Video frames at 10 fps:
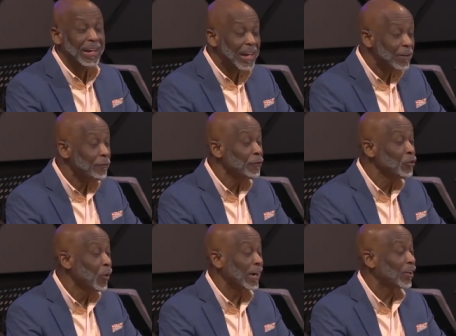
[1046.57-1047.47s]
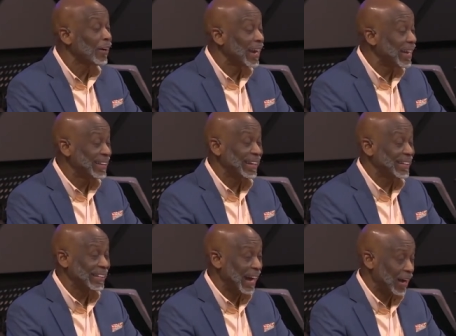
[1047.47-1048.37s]
If you are not getting
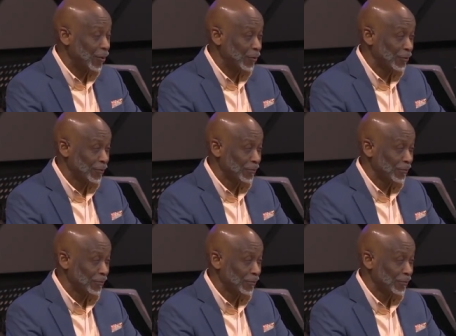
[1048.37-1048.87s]
it now,